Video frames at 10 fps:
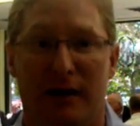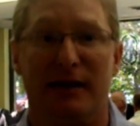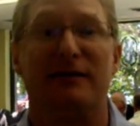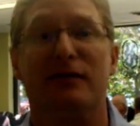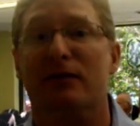
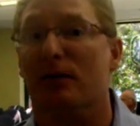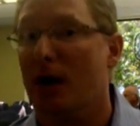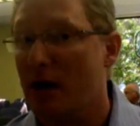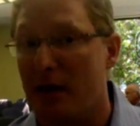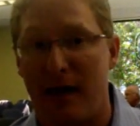into
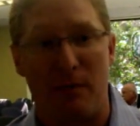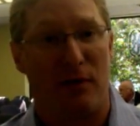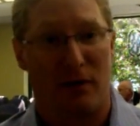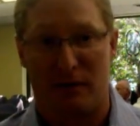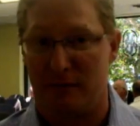that
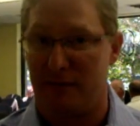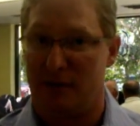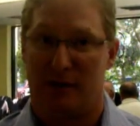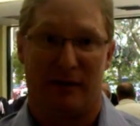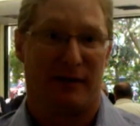part of
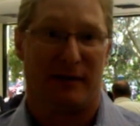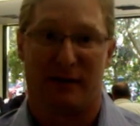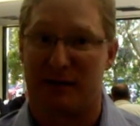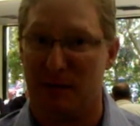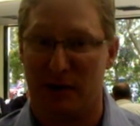
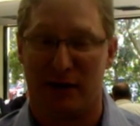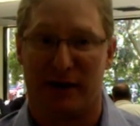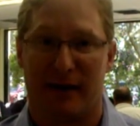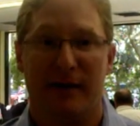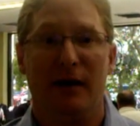the
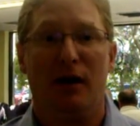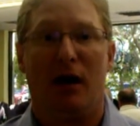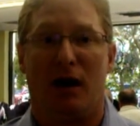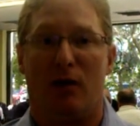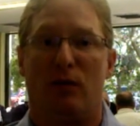community.
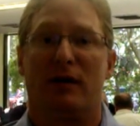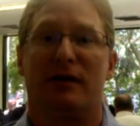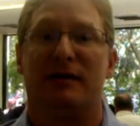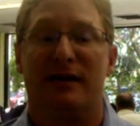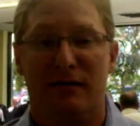One
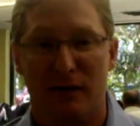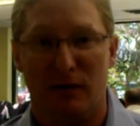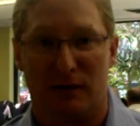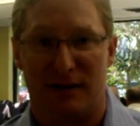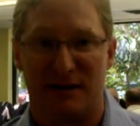of the
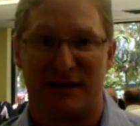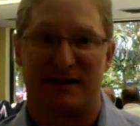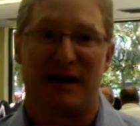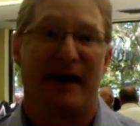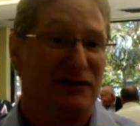difficulties,
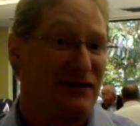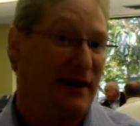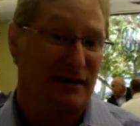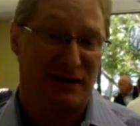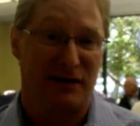as I
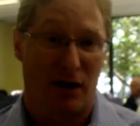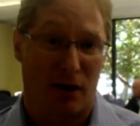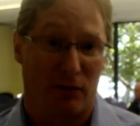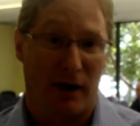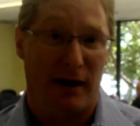understand the
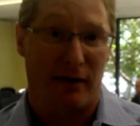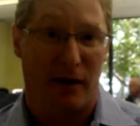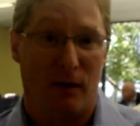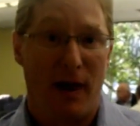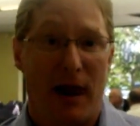CRA,
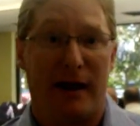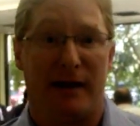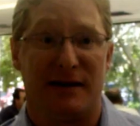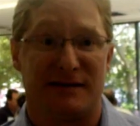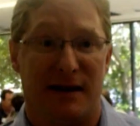though,
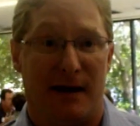is